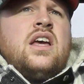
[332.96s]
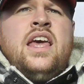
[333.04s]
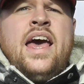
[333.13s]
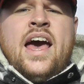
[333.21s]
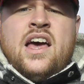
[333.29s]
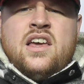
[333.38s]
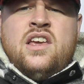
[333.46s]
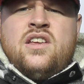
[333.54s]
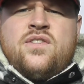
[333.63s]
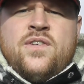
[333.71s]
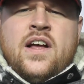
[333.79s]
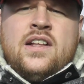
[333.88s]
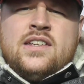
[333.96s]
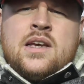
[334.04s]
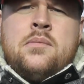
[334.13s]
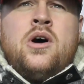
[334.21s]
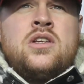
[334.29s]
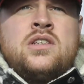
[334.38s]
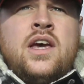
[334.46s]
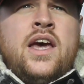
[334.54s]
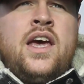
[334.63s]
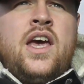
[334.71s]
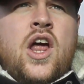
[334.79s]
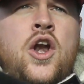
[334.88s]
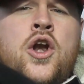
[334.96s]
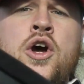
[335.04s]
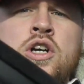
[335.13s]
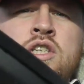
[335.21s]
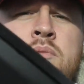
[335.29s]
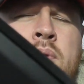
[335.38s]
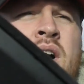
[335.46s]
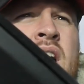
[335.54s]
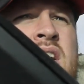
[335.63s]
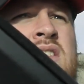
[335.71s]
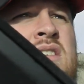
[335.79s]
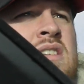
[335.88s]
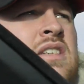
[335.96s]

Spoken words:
yeah, it's failed its MOT, no surprise.